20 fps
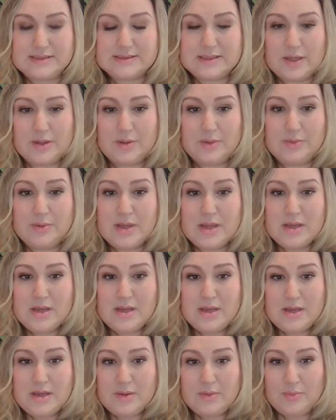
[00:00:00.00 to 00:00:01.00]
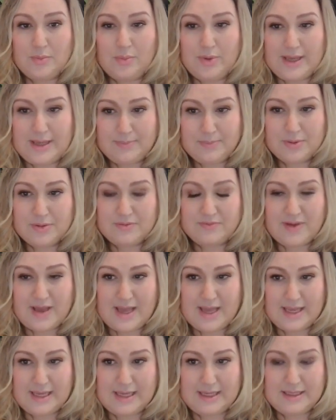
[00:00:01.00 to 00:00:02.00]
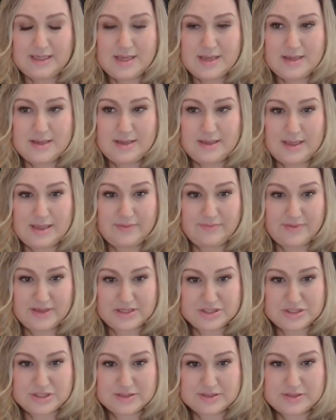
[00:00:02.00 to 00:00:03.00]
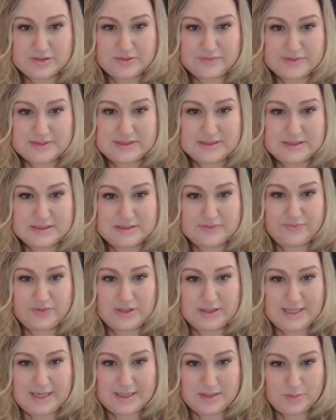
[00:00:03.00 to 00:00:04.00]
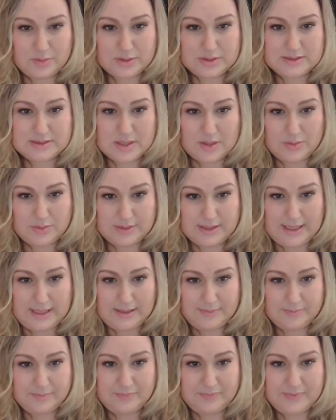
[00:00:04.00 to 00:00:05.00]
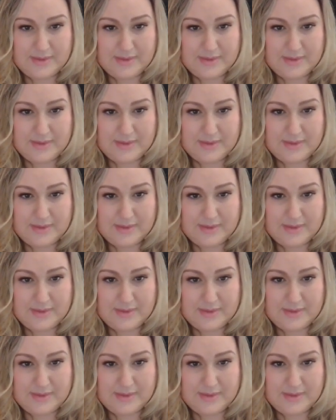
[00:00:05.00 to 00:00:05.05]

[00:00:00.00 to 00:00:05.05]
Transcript: So we provide eviction services for landlords only,